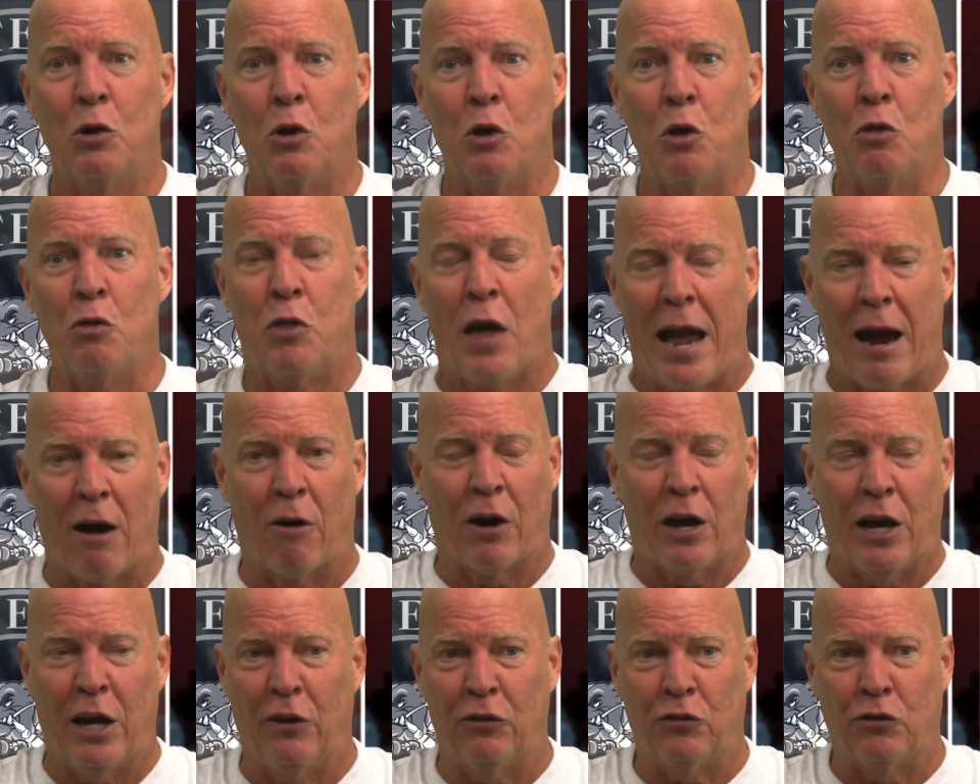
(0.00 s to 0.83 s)
there
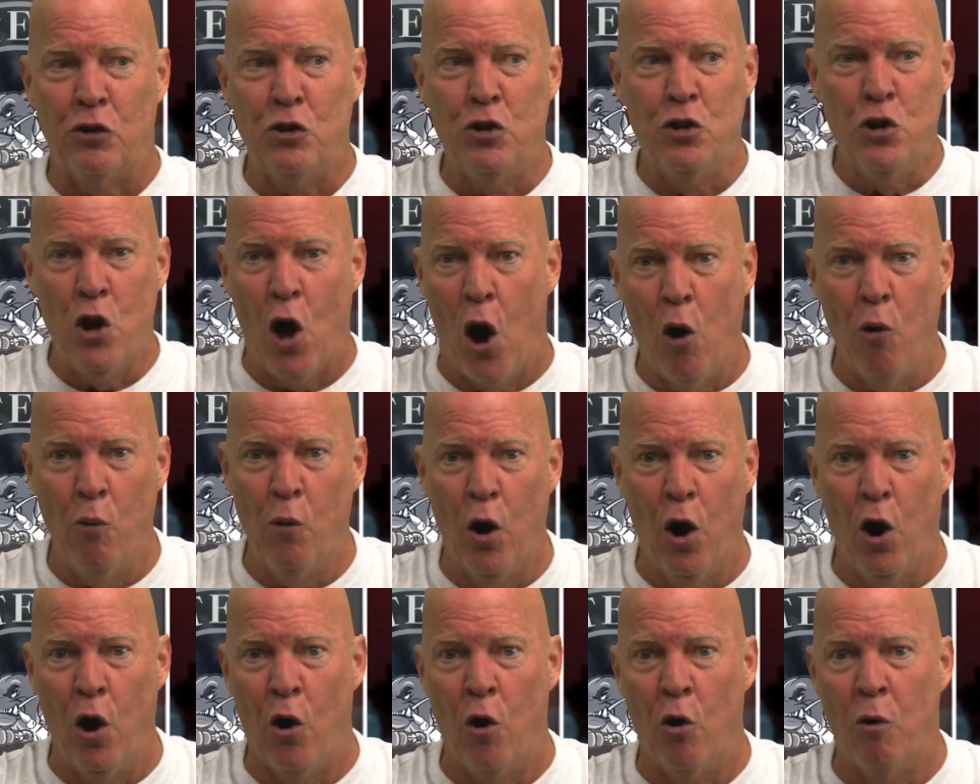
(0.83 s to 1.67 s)
is no
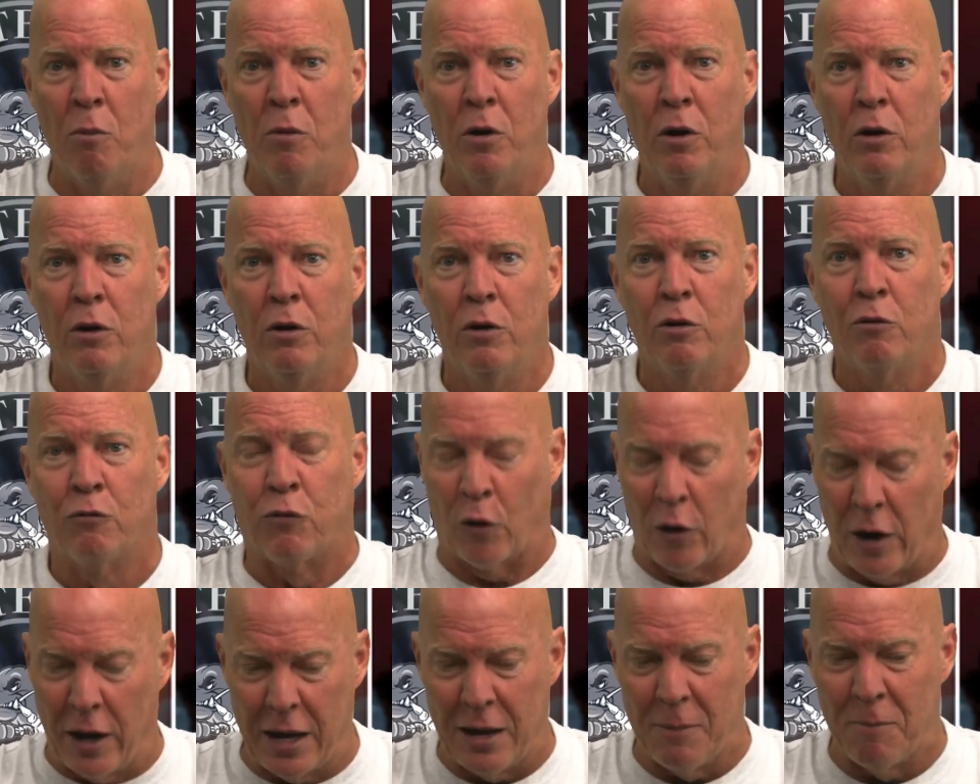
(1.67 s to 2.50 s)
room
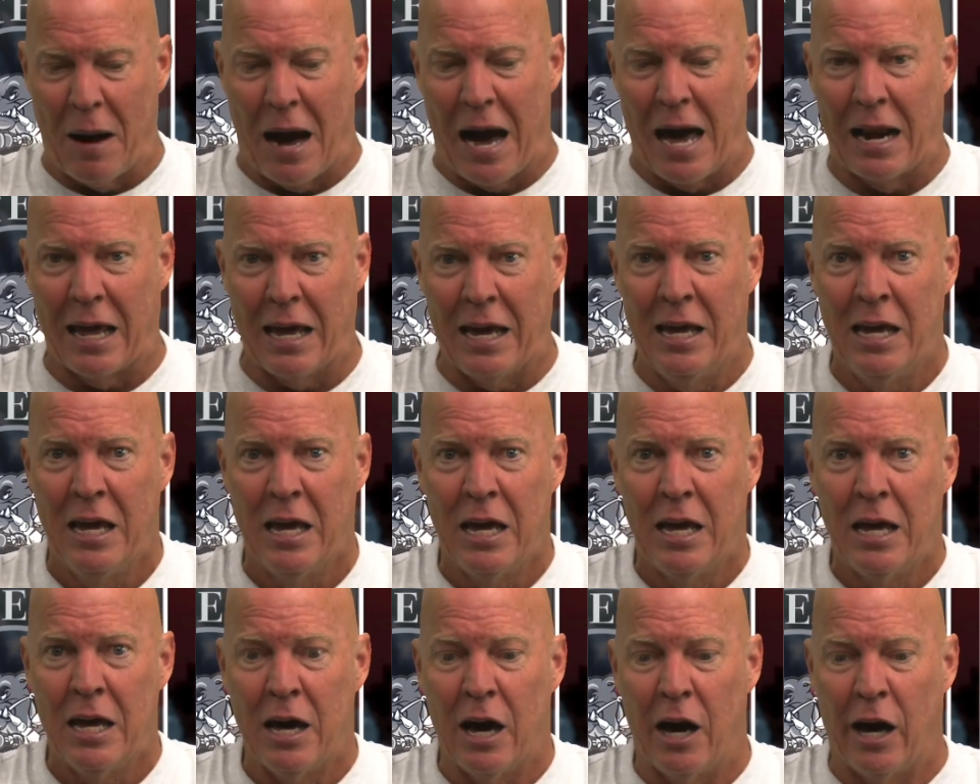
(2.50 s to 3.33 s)
for
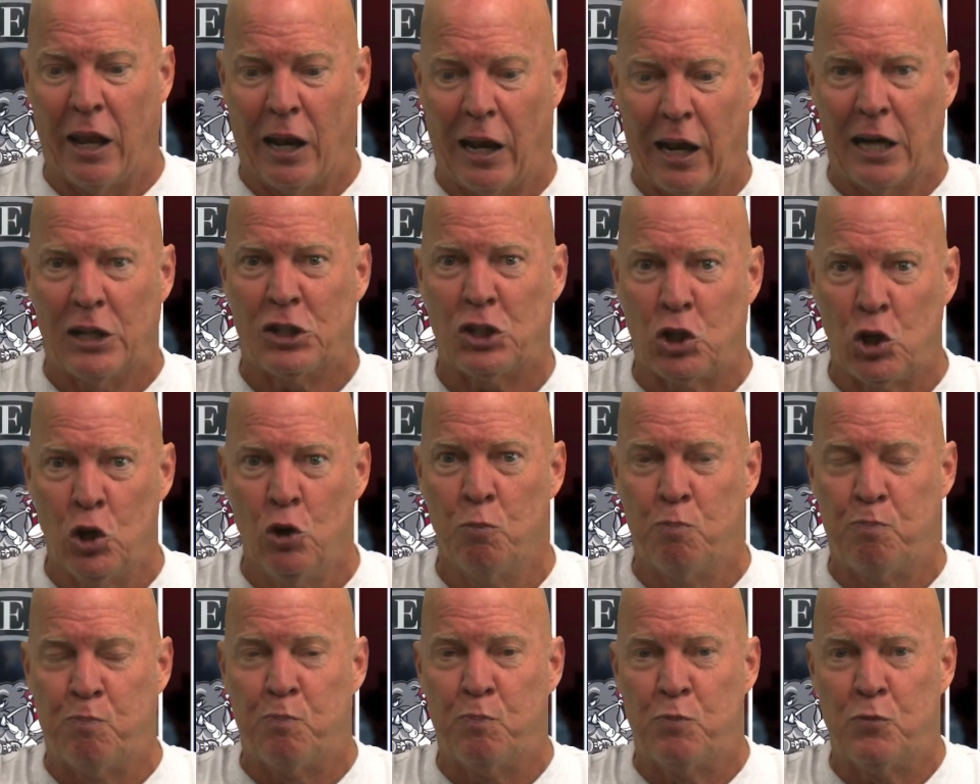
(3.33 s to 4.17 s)
anybody unless
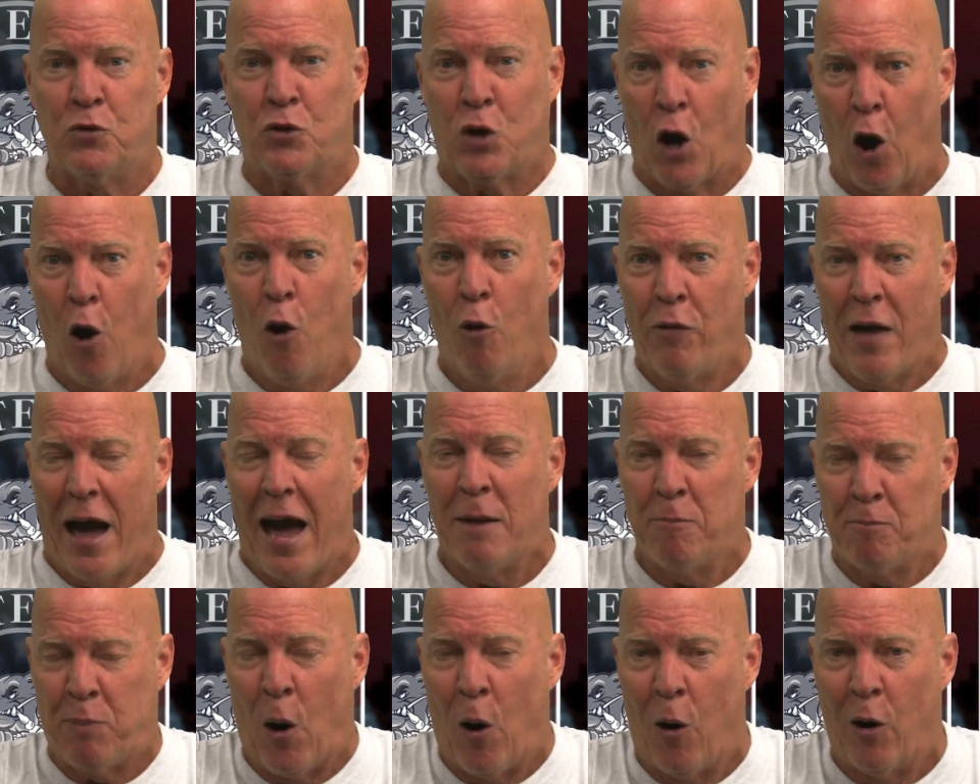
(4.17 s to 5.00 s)
you toe
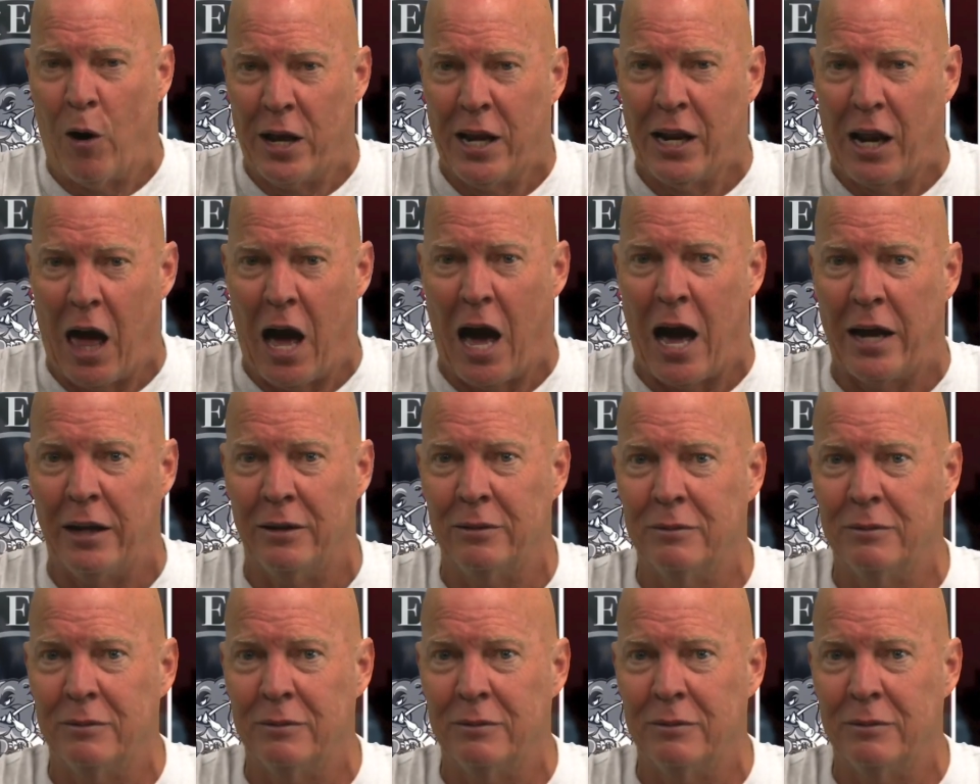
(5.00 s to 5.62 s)
that party line.